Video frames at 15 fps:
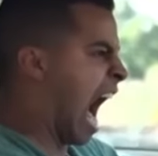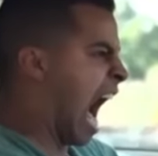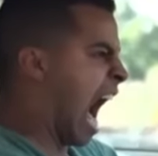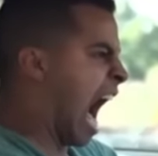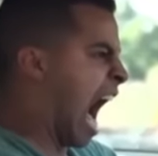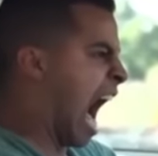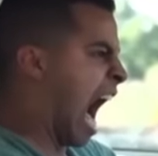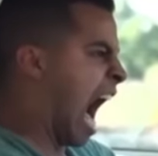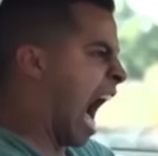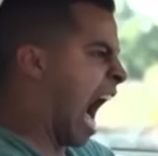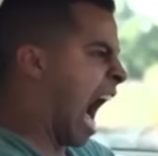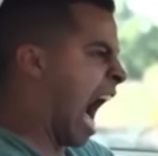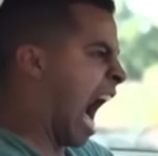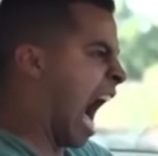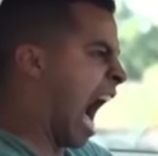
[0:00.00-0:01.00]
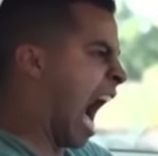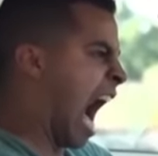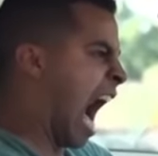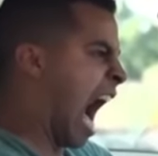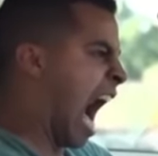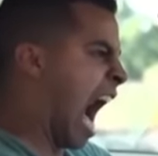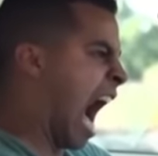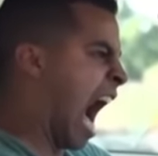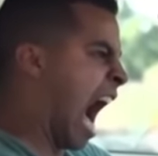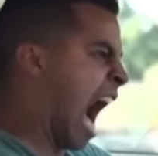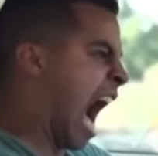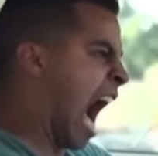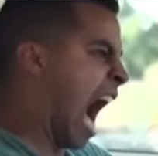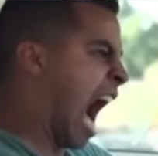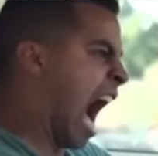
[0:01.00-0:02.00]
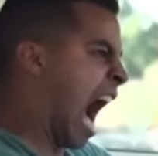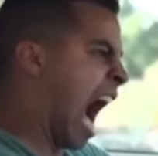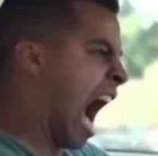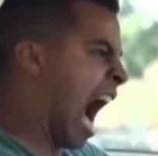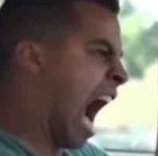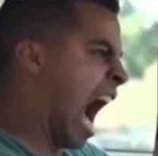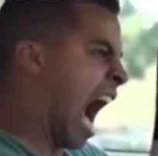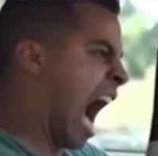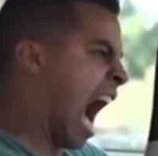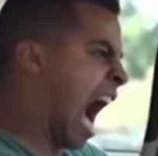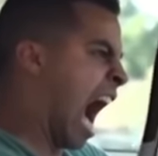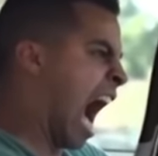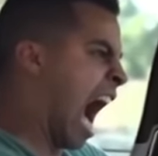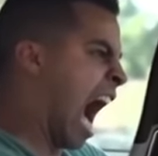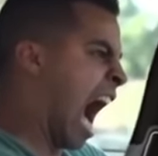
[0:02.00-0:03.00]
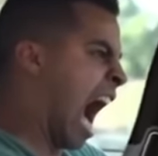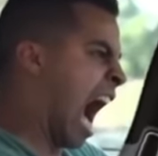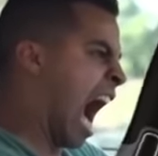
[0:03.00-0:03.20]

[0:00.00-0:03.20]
(silence)